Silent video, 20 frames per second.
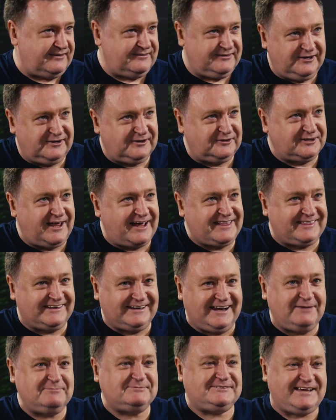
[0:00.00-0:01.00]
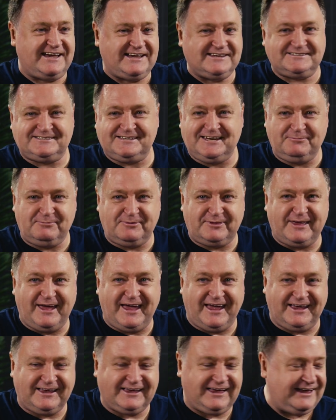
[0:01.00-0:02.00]
like the name says,
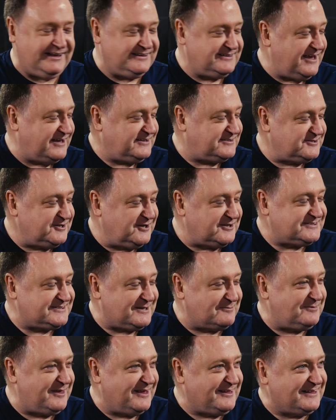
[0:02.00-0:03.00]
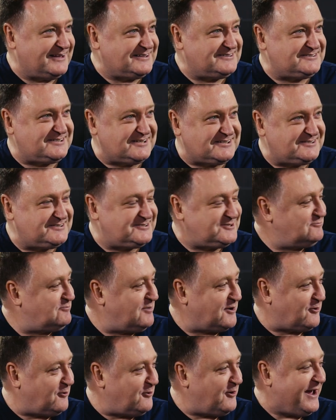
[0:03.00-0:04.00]
DeepThink. It's not something that's just
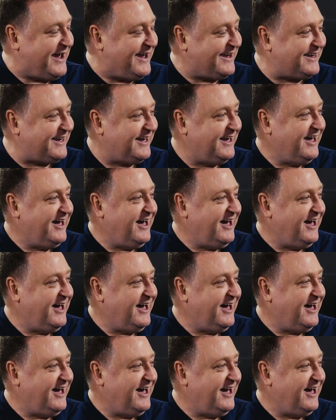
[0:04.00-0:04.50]
super quick.